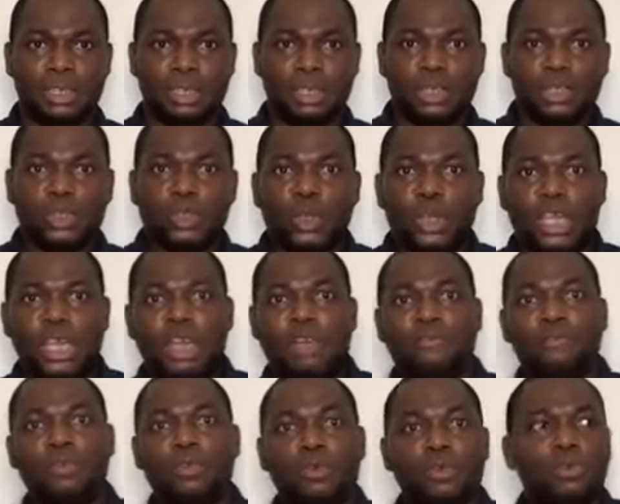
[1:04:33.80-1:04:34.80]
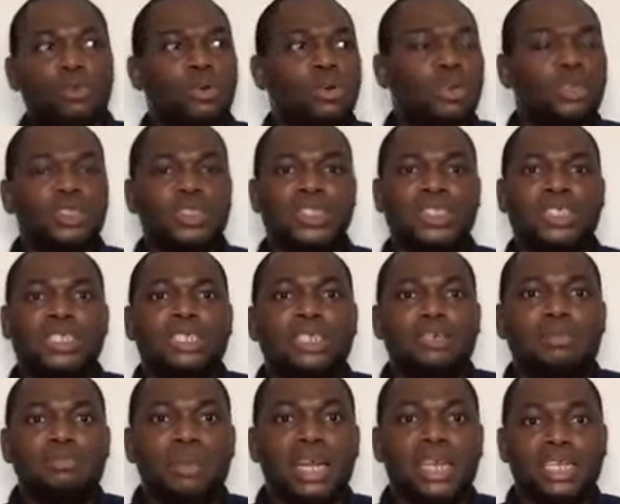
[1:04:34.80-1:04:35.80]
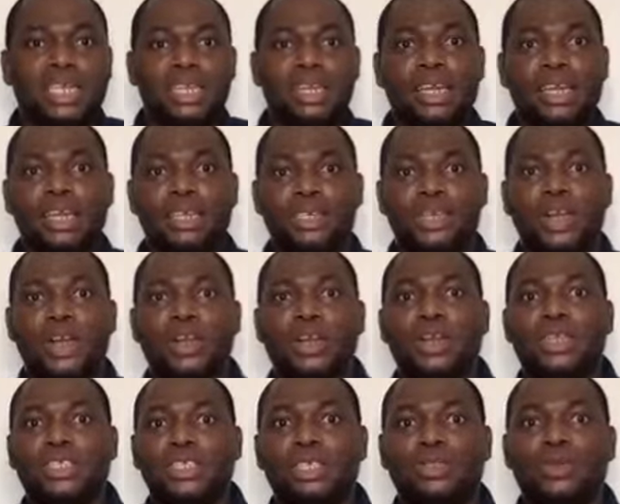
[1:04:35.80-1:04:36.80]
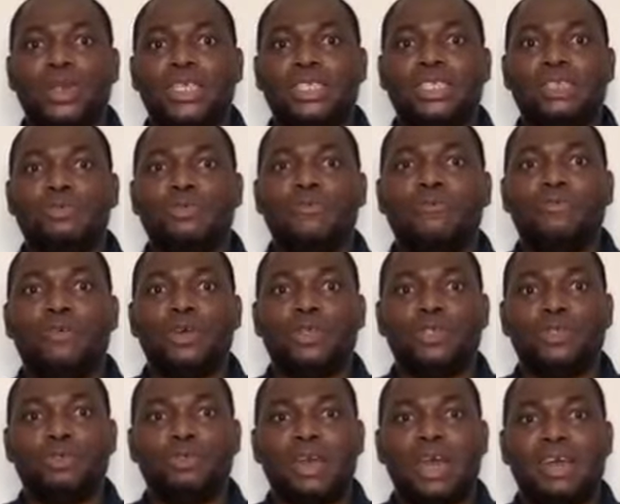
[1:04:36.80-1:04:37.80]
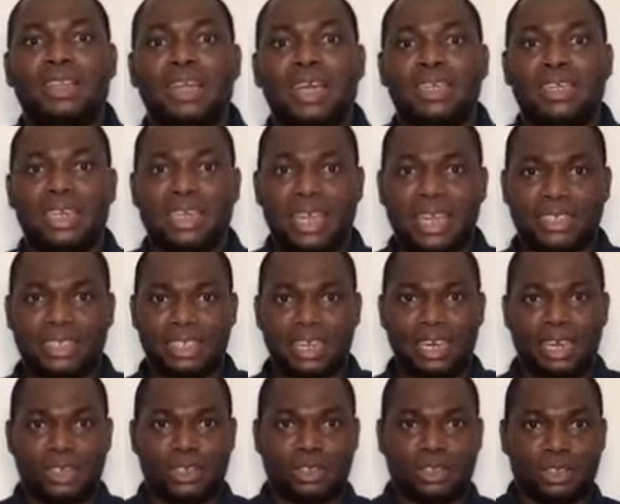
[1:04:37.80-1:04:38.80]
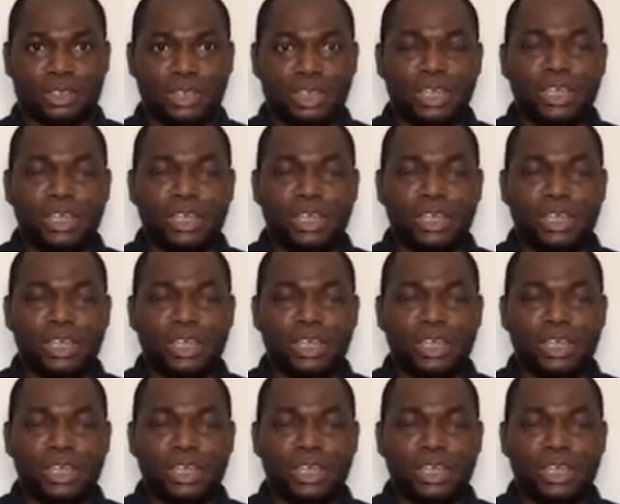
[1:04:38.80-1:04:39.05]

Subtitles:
So if you steal money, your constituency will vote you out at the next election.